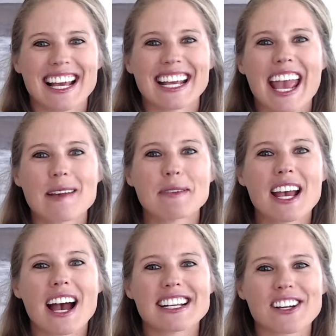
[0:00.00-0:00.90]

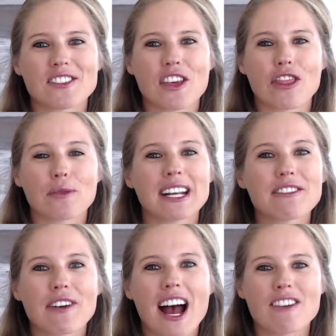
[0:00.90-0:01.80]
KPIs are the three to
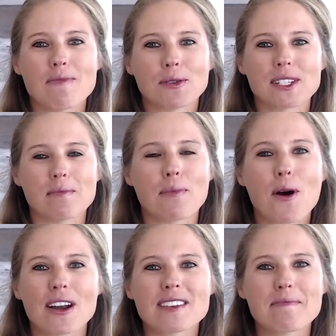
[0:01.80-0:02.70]
five most
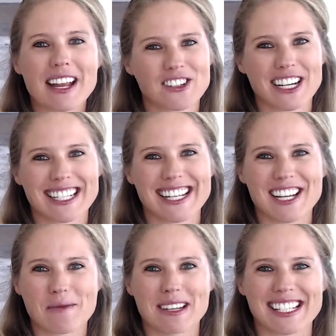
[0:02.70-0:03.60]
important metrics in
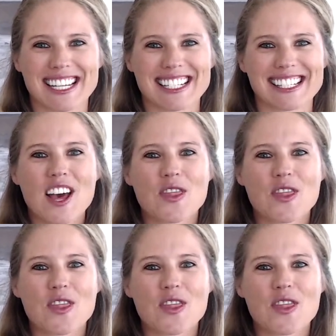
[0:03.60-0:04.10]
your business.